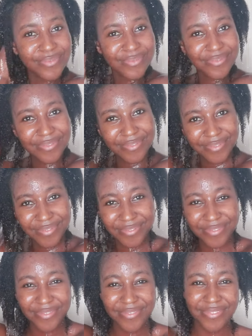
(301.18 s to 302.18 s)
regular
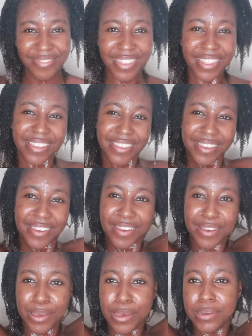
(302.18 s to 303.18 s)
thick
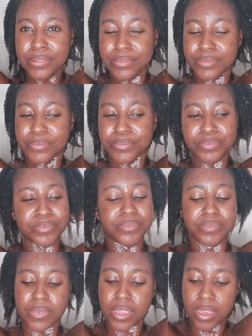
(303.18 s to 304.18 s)
conditioner, and this one
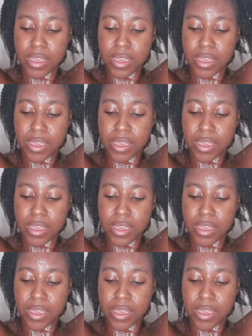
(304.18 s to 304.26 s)
isn't